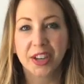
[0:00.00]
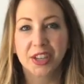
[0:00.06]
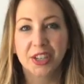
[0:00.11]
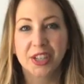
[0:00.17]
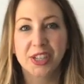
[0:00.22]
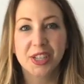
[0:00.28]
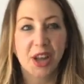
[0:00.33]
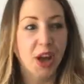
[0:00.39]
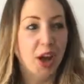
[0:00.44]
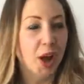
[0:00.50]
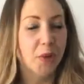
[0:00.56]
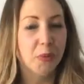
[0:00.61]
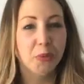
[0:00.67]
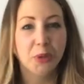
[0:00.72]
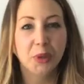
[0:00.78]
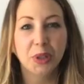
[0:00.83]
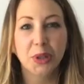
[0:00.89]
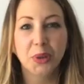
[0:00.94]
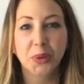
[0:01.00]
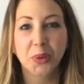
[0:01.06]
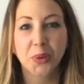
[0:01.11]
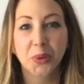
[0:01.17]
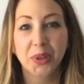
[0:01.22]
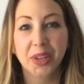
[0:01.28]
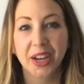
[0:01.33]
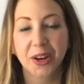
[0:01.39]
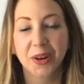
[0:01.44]
Just a really
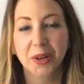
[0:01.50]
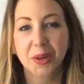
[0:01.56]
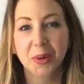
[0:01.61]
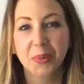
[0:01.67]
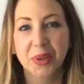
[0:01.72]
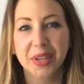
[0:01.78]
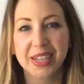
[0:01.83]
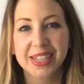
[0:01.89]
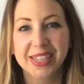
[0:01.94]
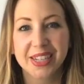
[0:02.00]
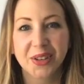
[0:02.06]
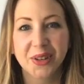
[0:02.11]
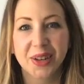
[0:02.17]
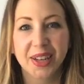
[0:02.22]
cool character piece that you